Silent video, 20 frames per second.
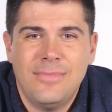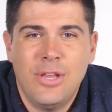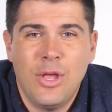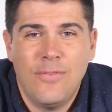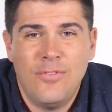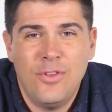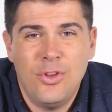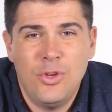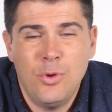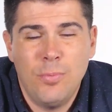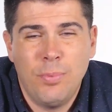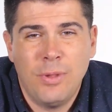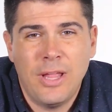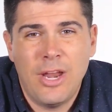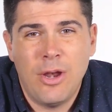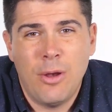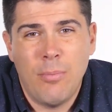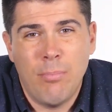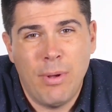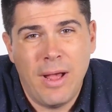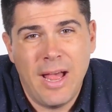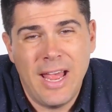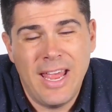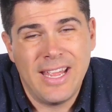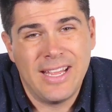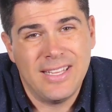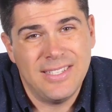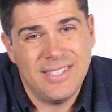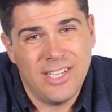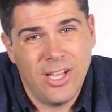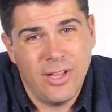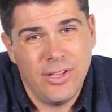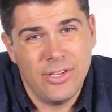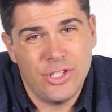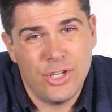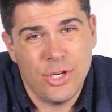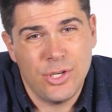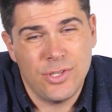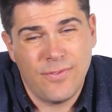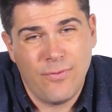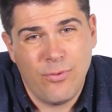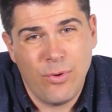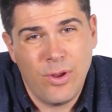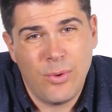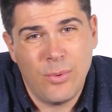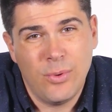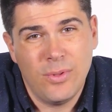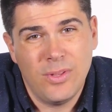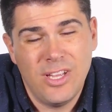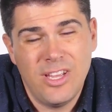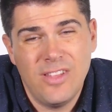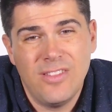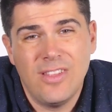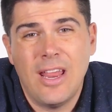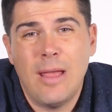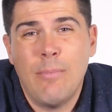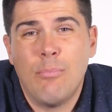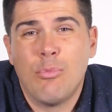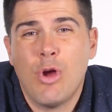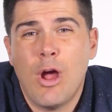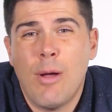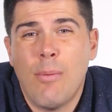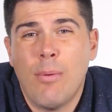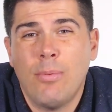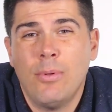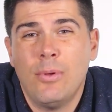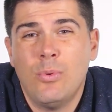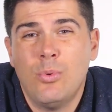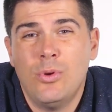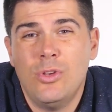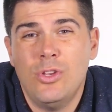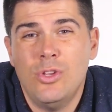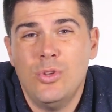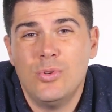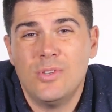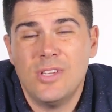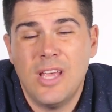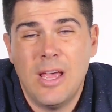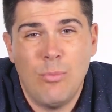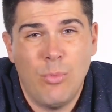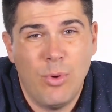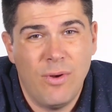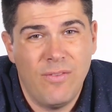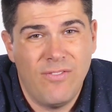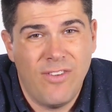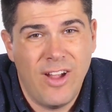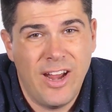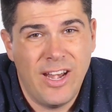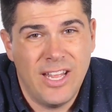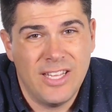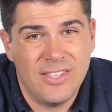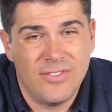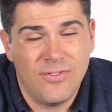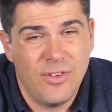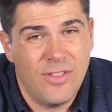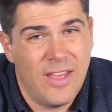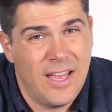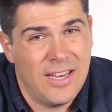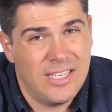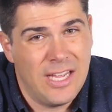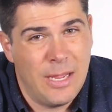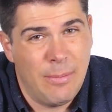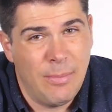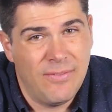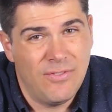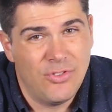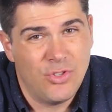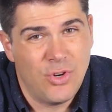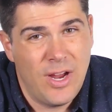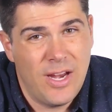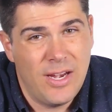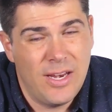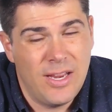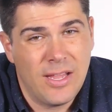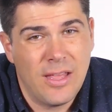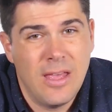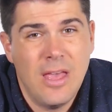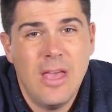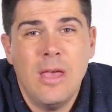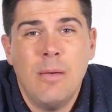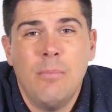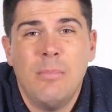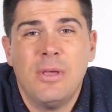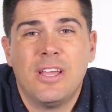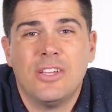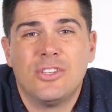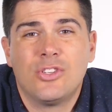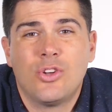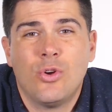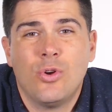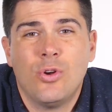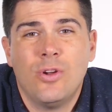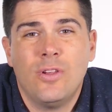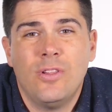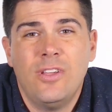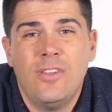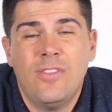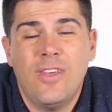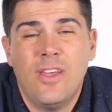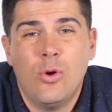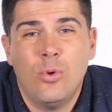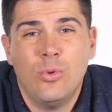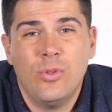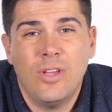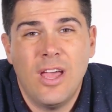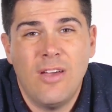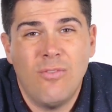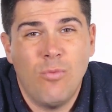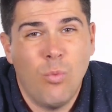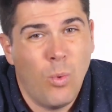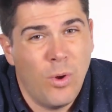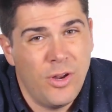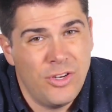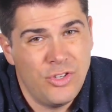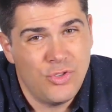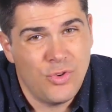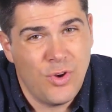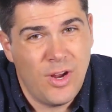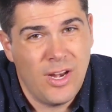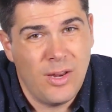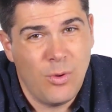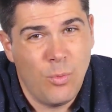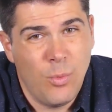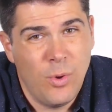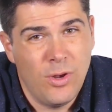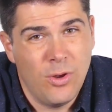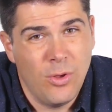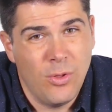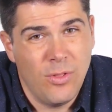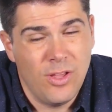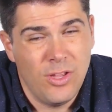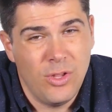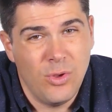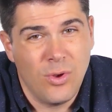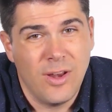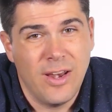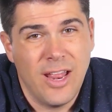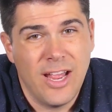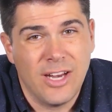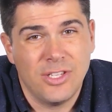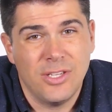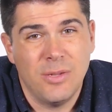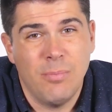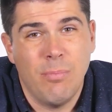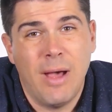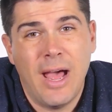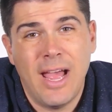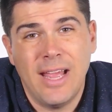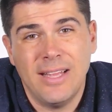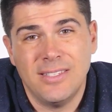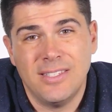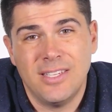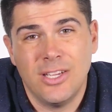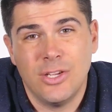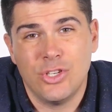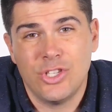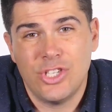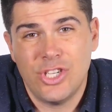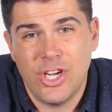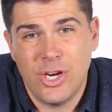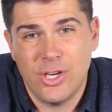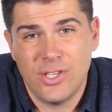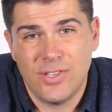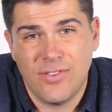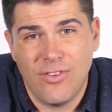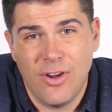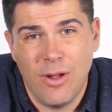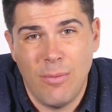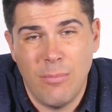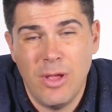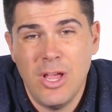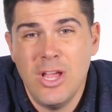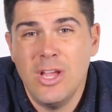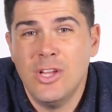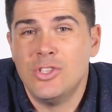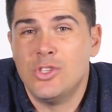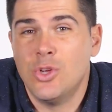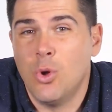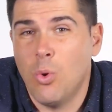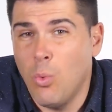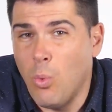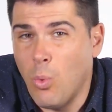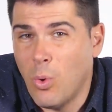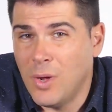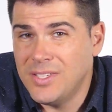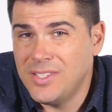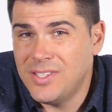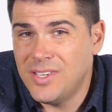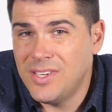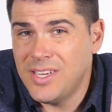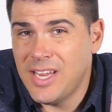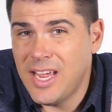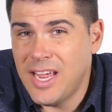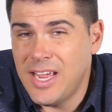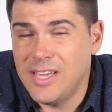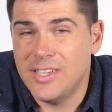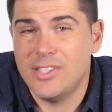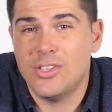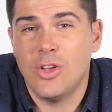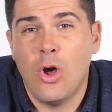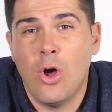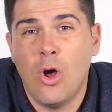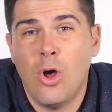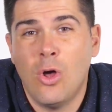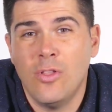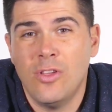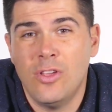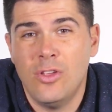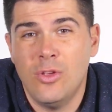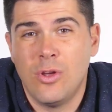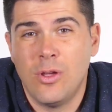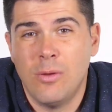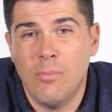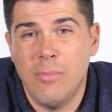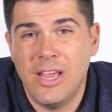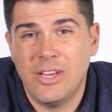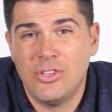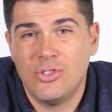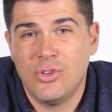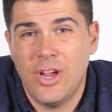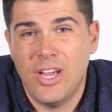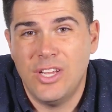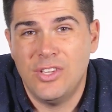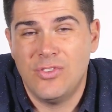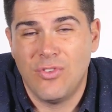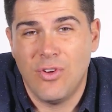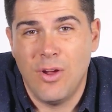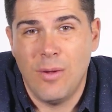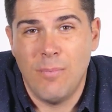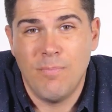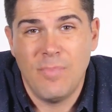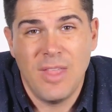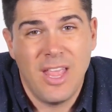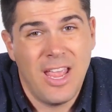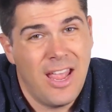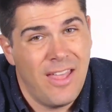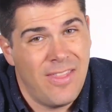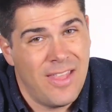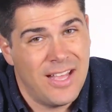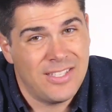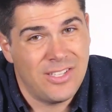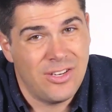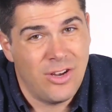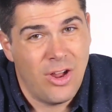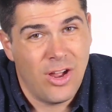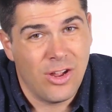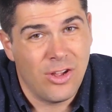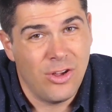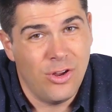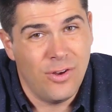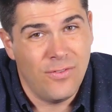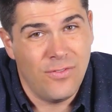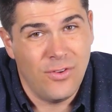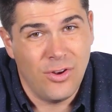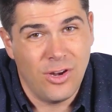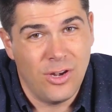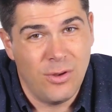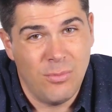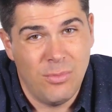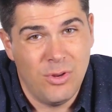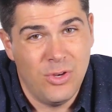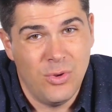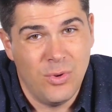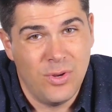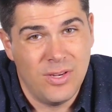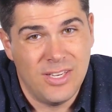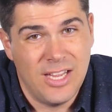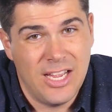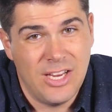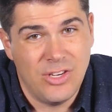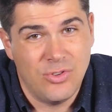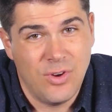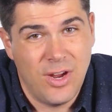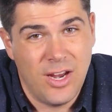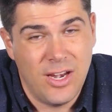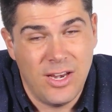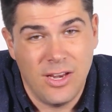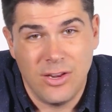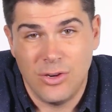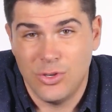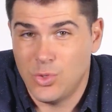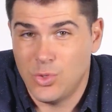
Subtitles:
Now, if you do plan on buying and selling shares frequently, then I probably wouldn't use M1 Finance for that type of trading because currently they only have one trading window that you can actually buy and sell shares from. So once a day is all that you can make trades from, and that's not good if you're going to be doing day trading or